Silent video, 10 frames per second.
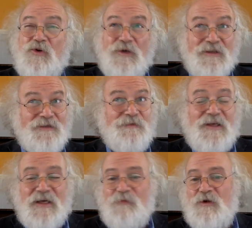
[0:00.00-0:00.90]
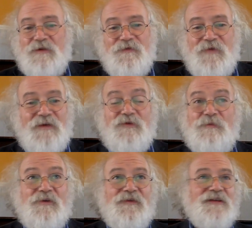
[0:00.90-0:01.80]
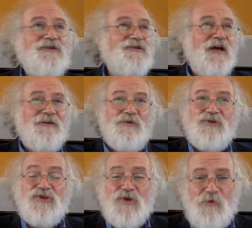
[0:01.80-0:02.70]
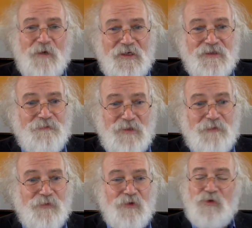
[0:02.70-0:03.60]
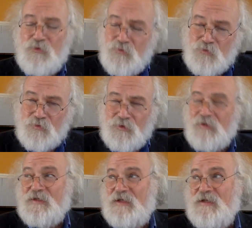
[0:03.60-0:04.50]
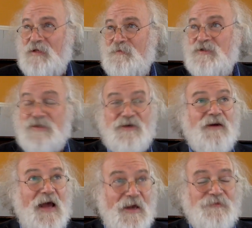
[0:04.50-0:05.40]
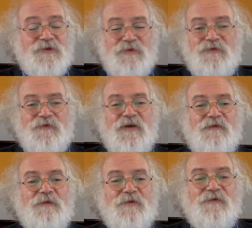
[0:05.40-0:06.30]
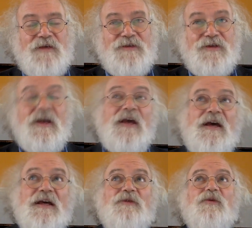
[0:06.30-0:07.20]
quickly became one of the favorite professors. I know so many people who looked at him as their absolute favorite professor. He